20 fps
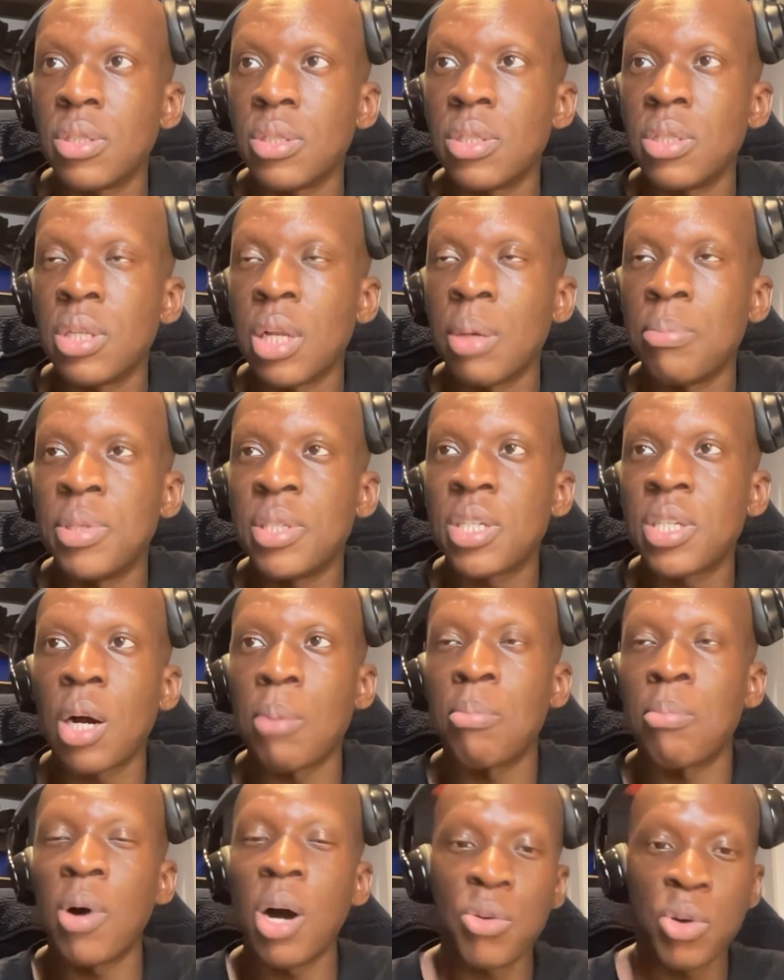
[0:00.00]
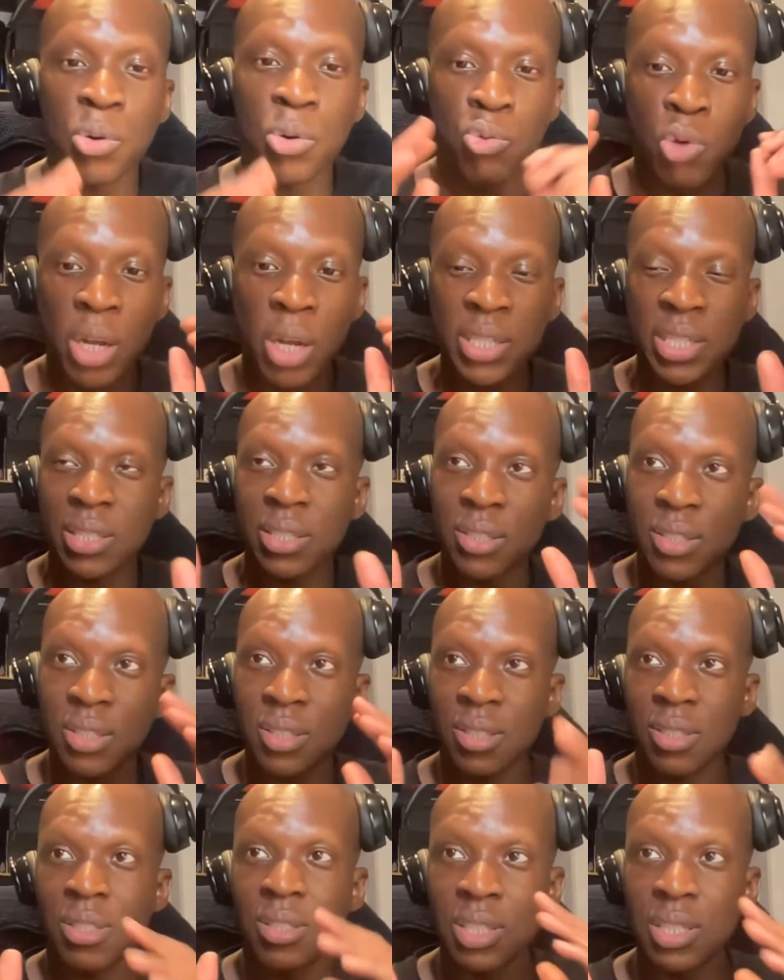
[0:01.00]
Lamine Kamara running
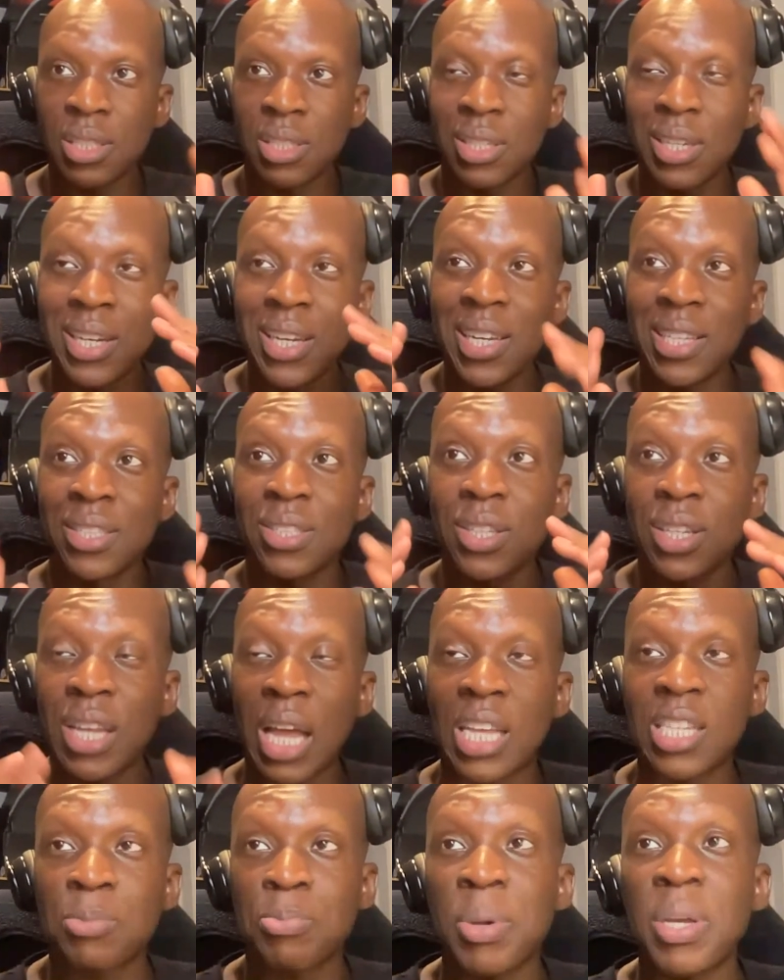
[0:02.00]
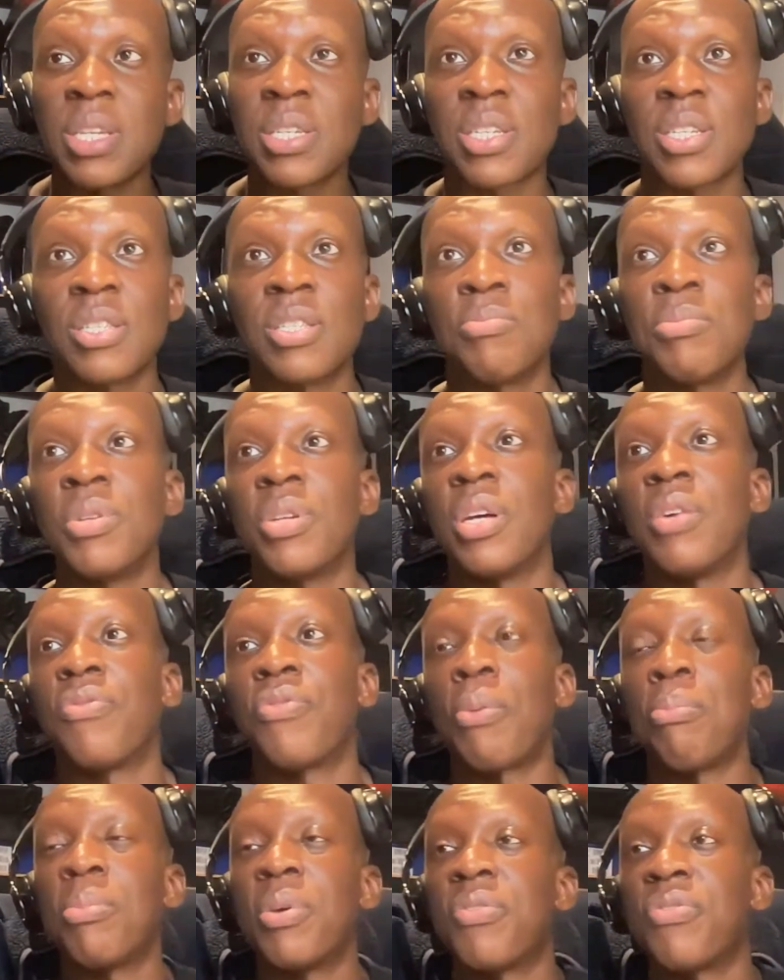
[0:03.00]
into that space from
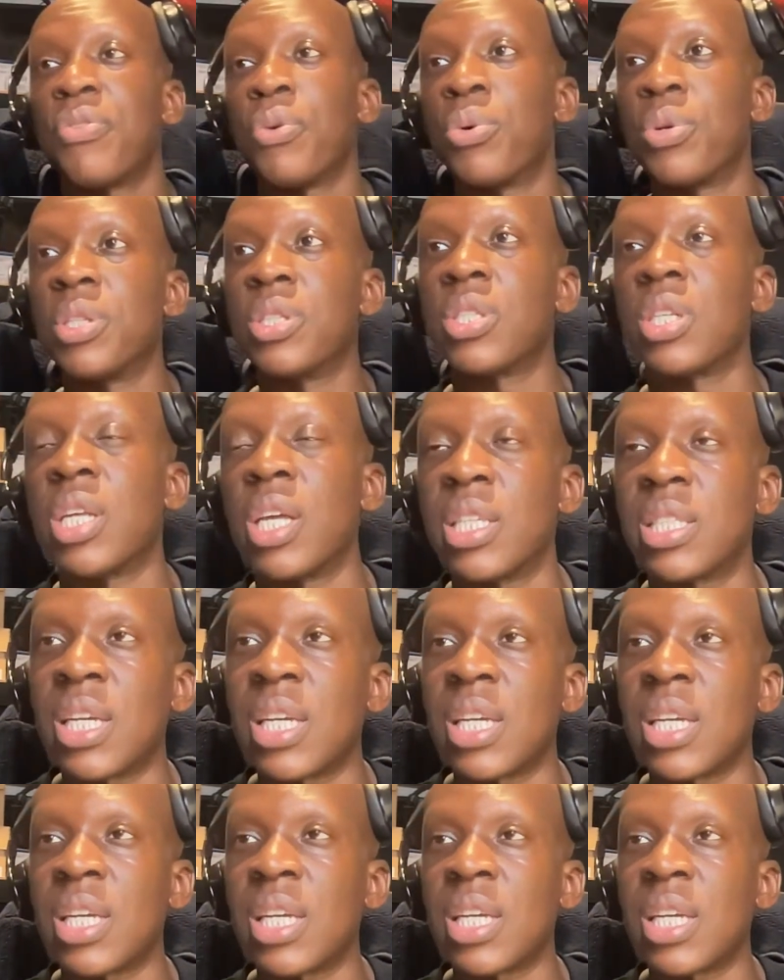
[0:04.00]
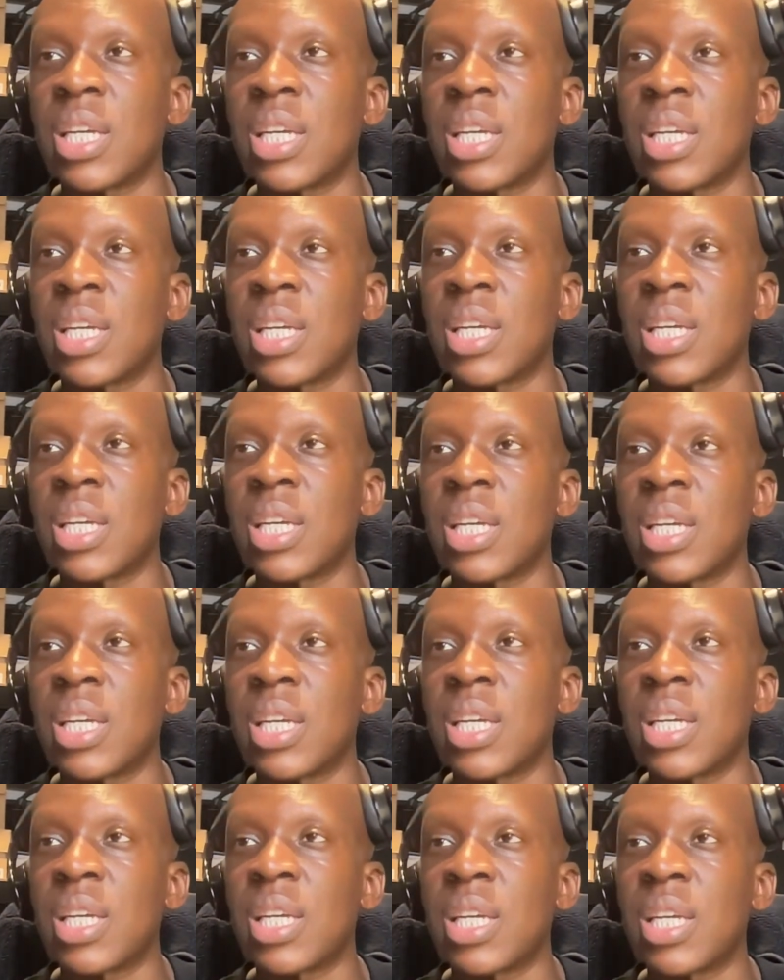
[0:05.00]
midfield into the attack, just to make it
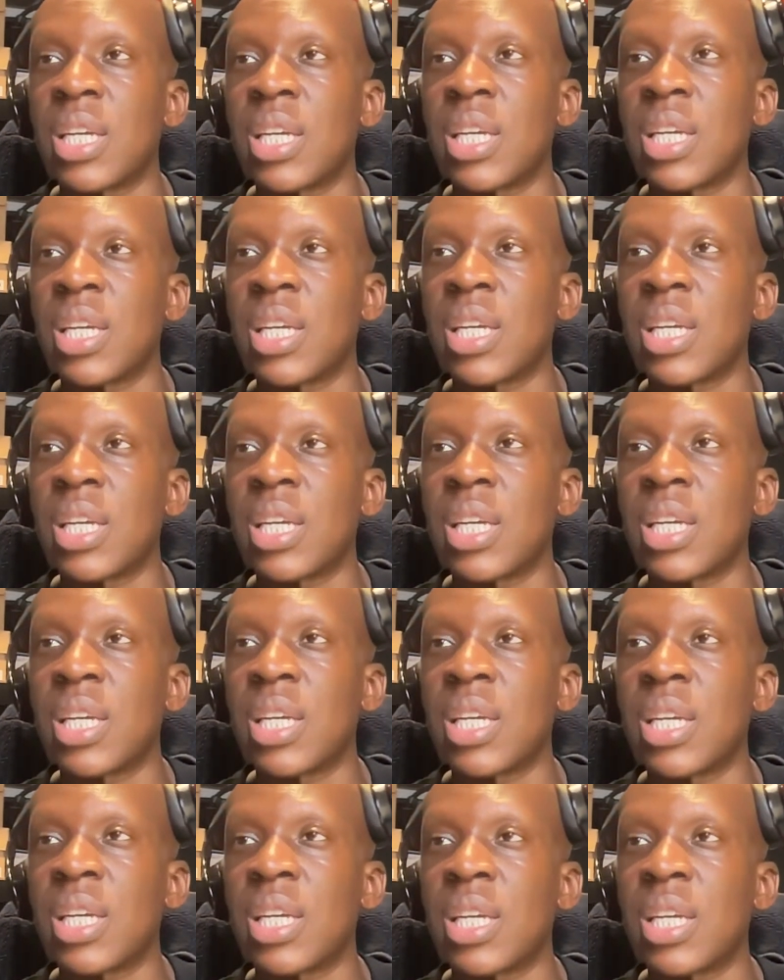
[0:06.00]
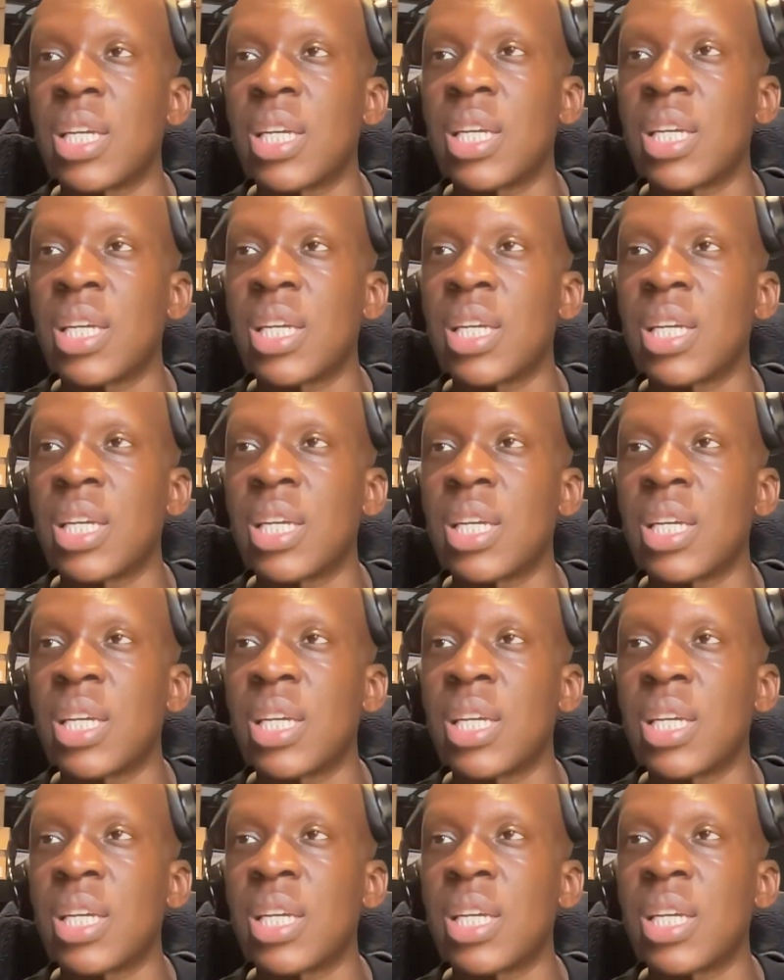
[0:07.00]
more difficult for the Egyptian defenders.